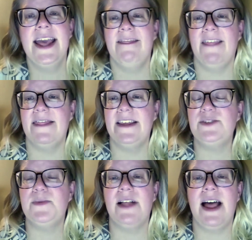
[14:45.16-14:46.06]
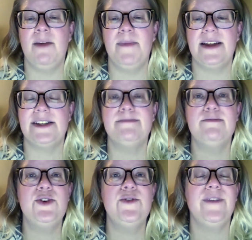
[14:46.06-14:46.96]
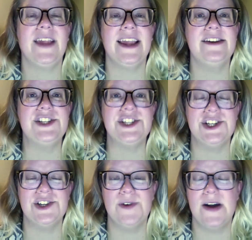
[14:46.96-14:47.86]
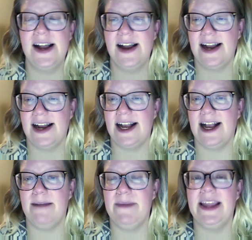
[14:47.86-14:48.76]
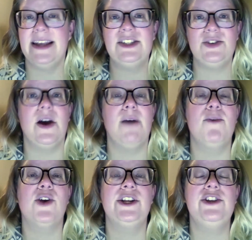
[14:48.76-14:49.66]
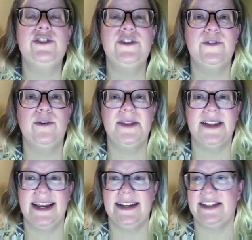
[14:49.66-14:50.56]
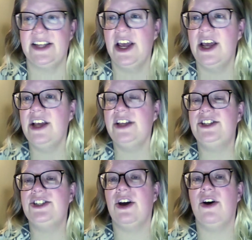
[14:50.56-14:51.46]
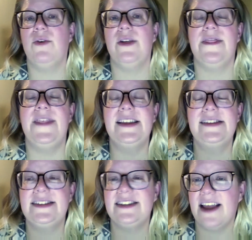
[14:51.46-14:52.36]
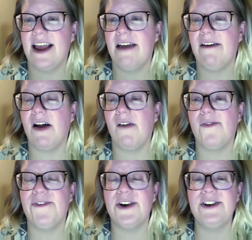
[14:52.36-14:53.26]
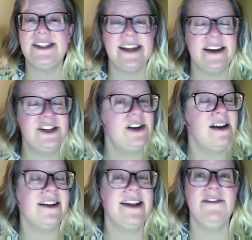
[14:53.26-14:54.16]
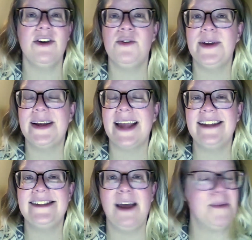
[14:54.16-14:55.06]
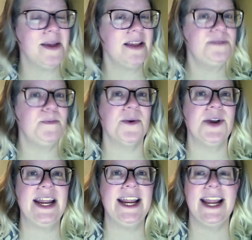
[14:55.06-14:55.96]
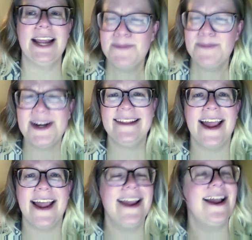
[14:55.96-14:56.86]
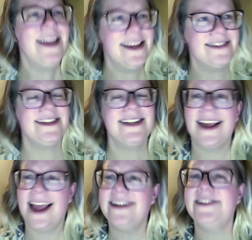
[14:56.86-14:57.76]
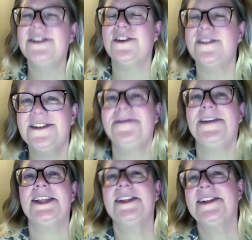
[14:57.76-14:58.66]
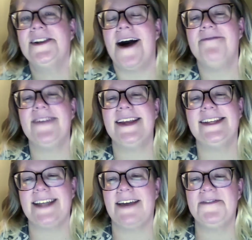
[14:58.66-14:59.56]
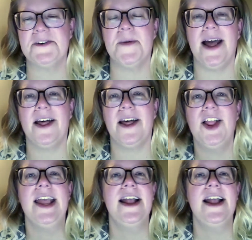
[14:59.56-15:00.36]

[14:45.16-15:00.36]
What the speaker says: that this will help us move into a more useful place. So this first section, I'll give you a quick heads up. It's pretty light. I guess it kind of starts to feel a little obvious after a while.